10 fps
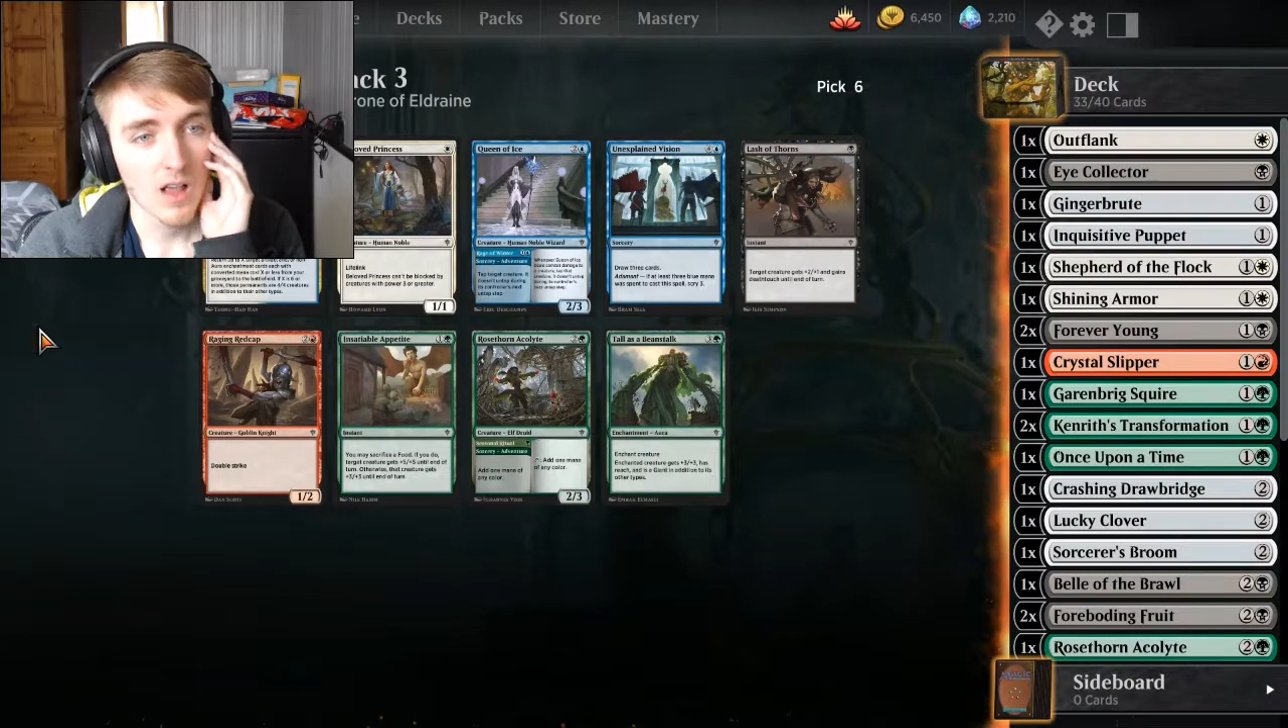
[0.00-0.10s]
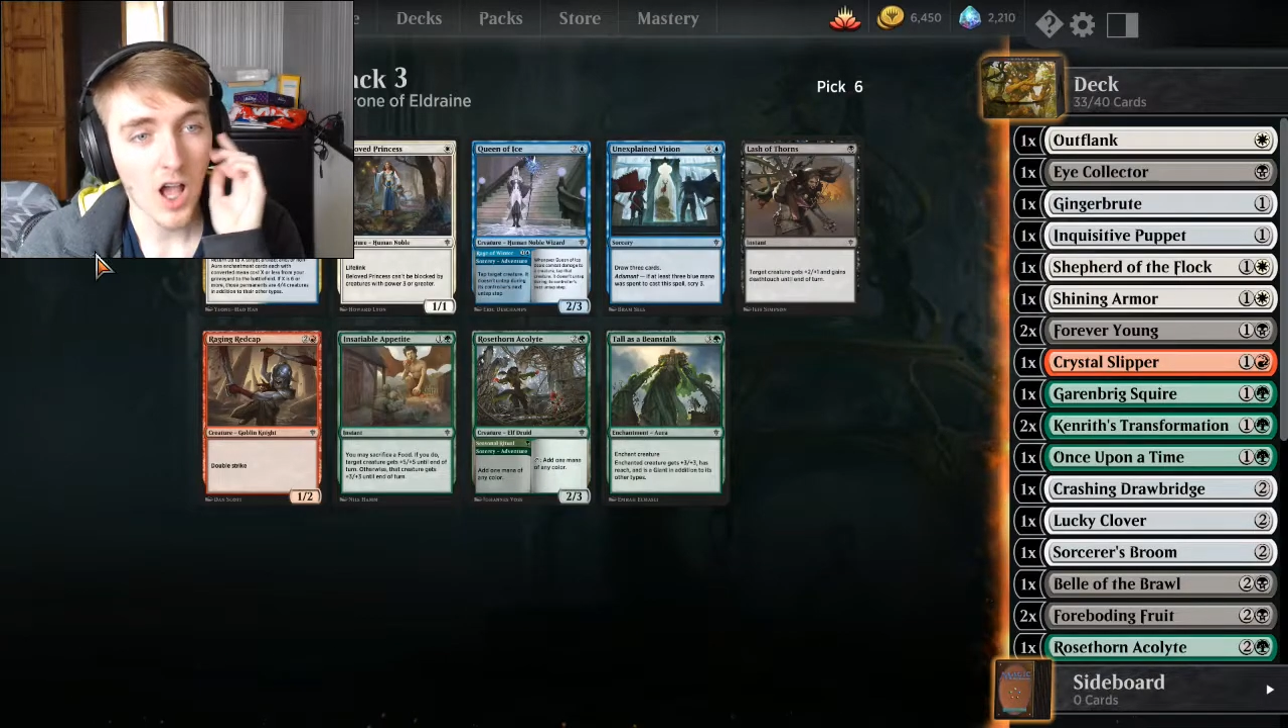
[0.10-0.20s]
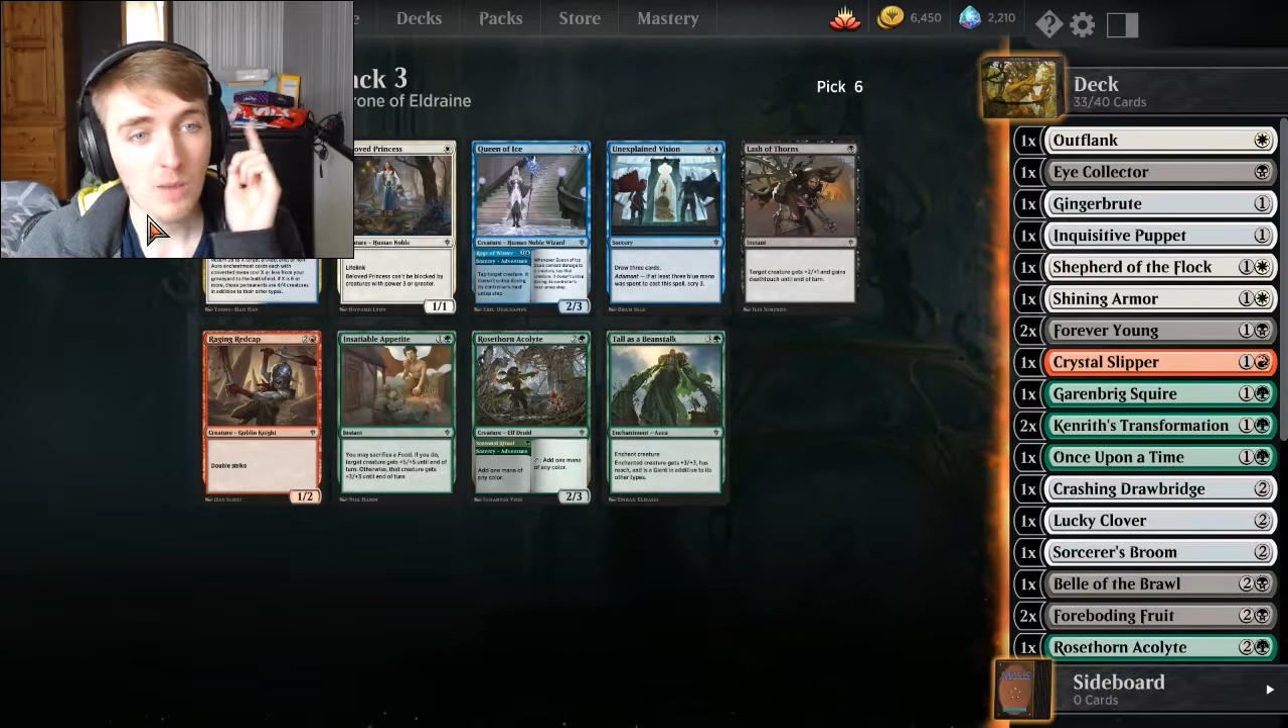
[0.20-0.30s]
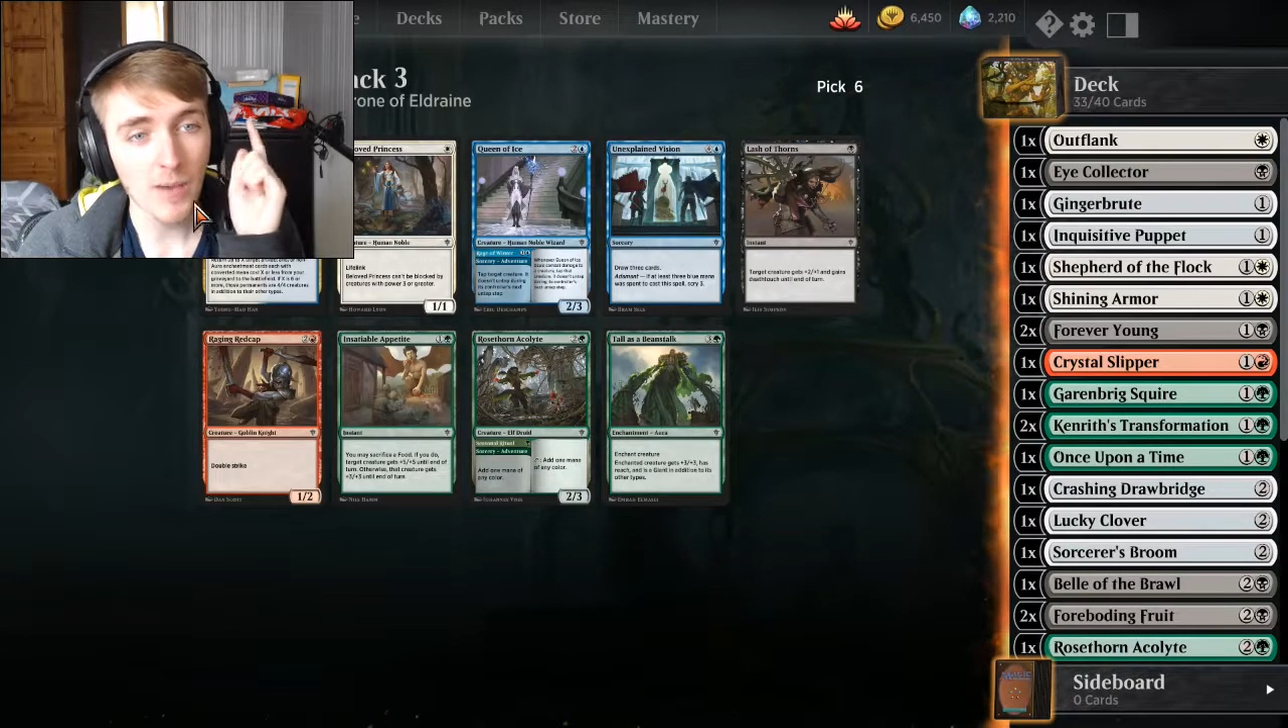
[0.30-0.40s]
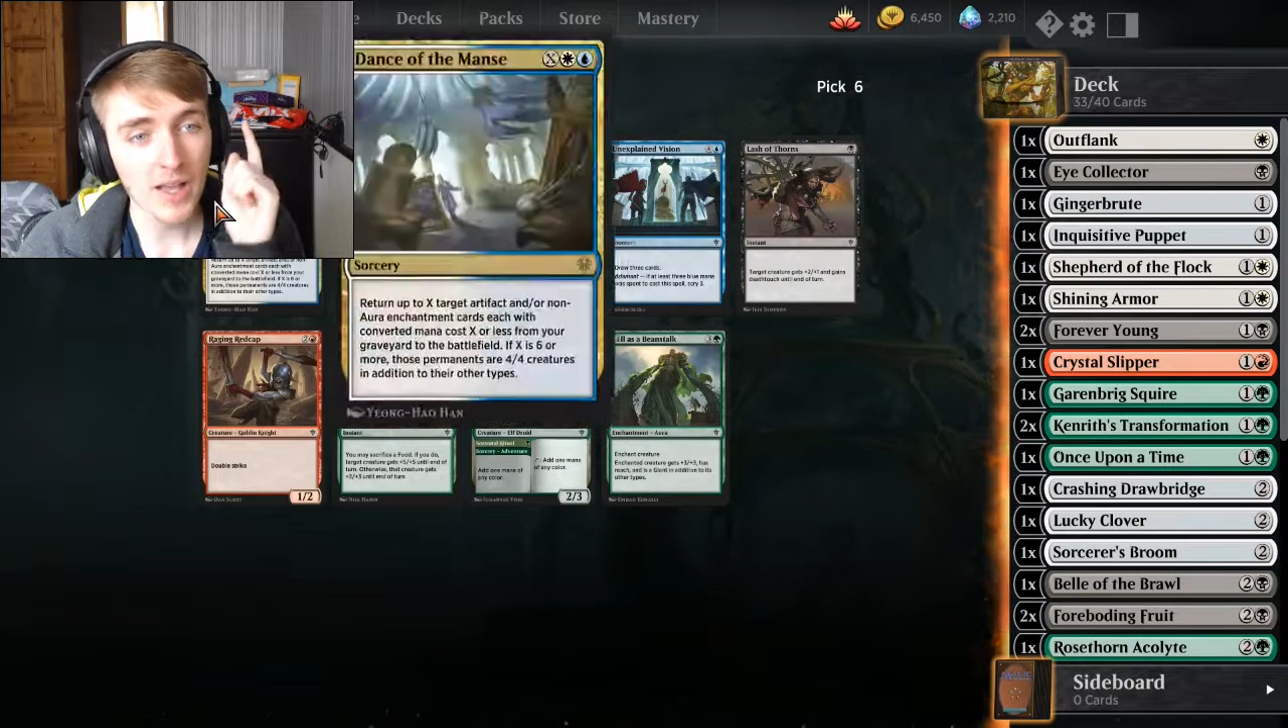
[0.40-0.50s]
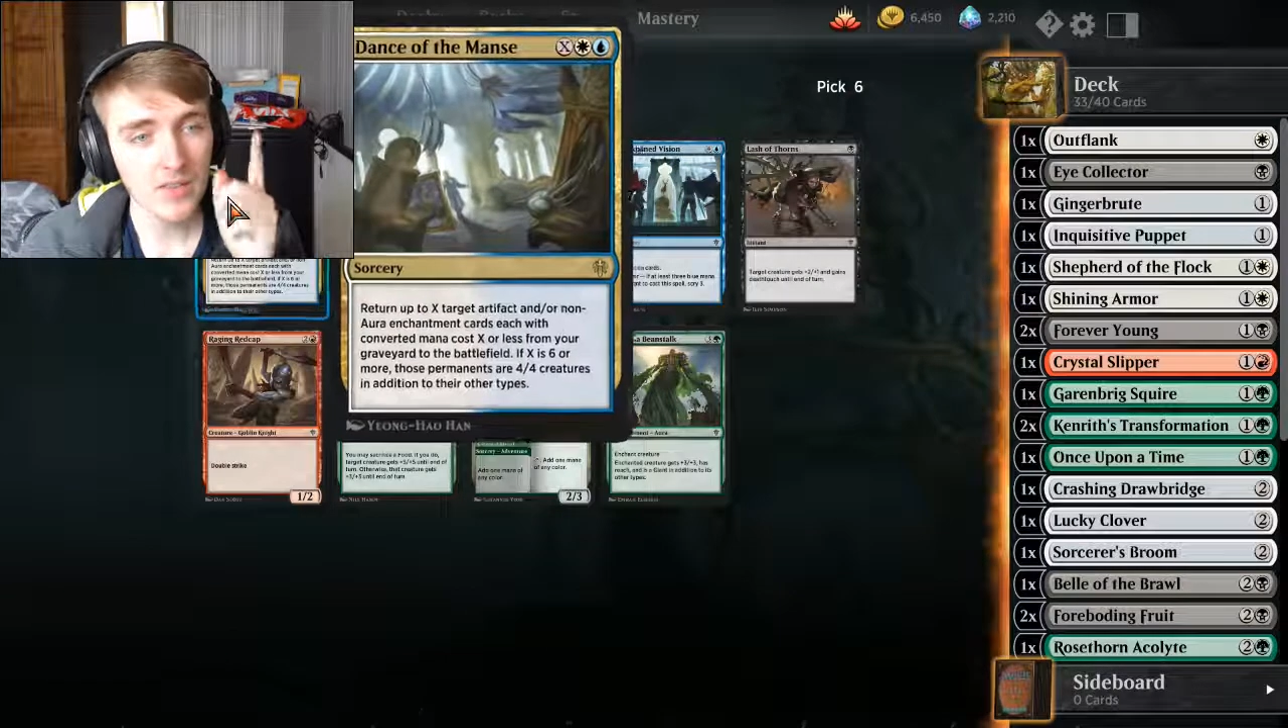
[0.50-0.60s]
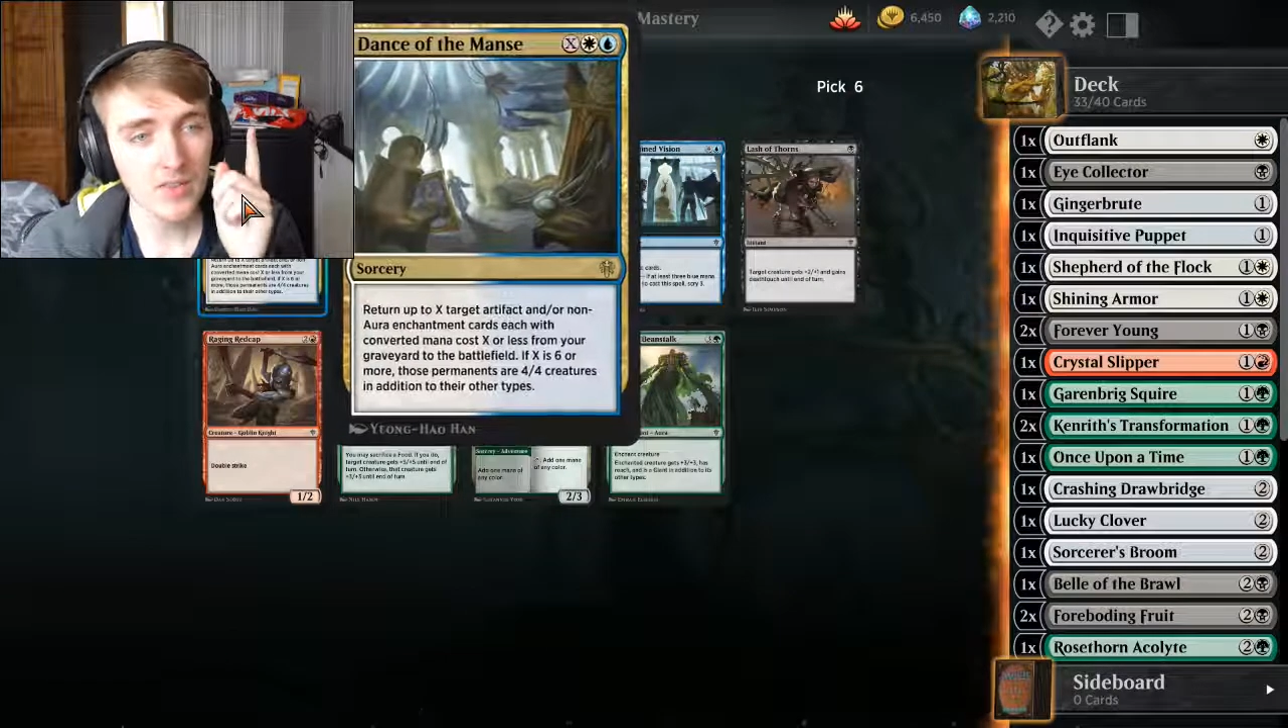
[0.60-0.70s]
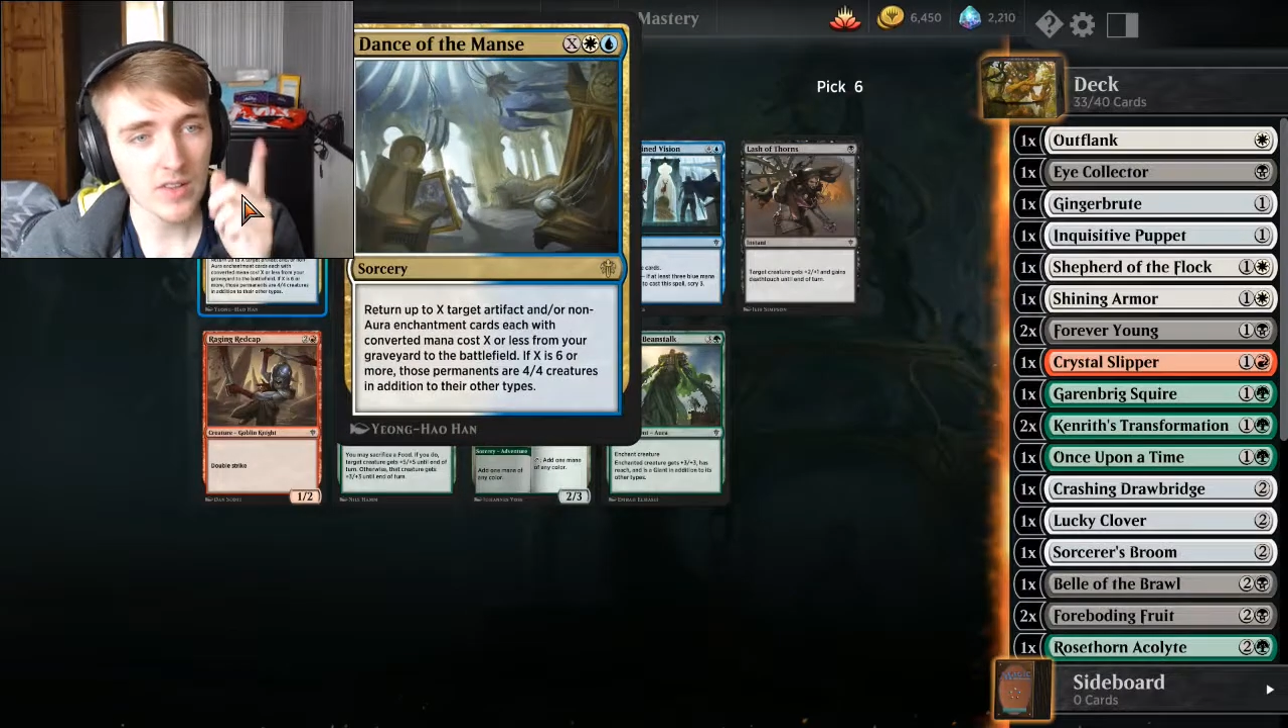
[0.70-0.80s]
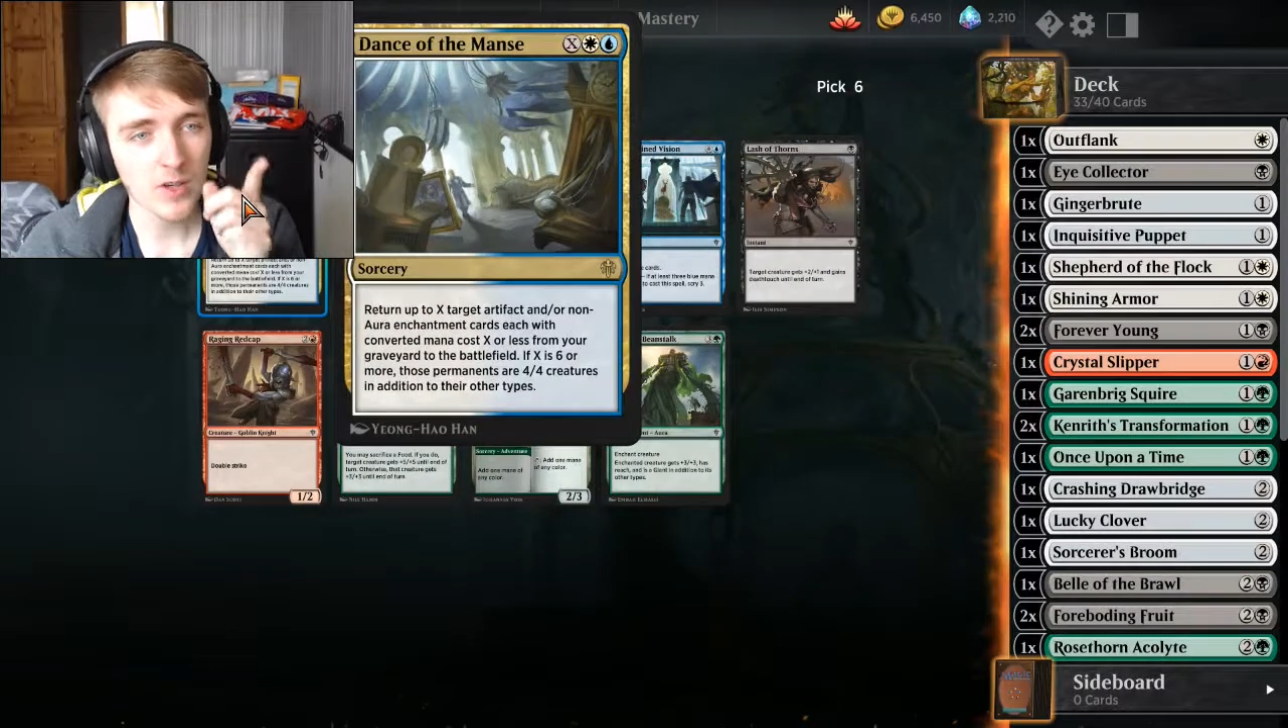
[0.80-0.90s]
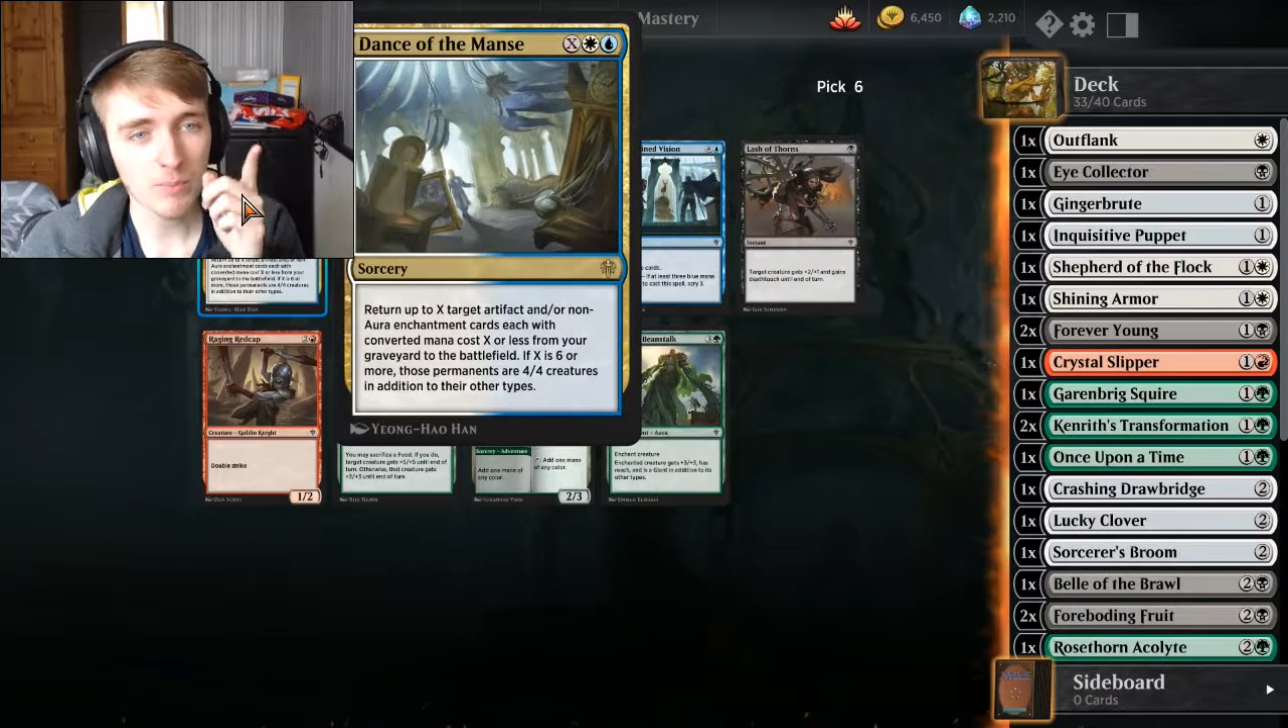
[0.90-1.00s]
I'm
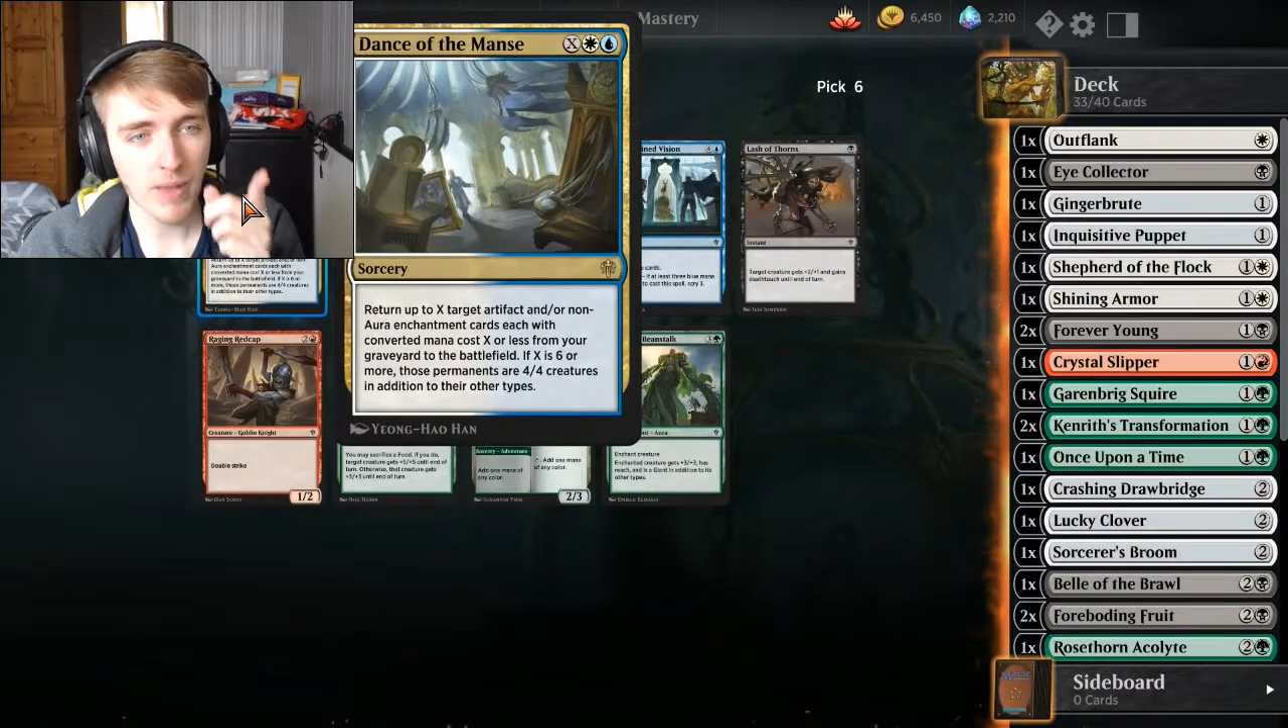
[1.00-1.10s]
actually going to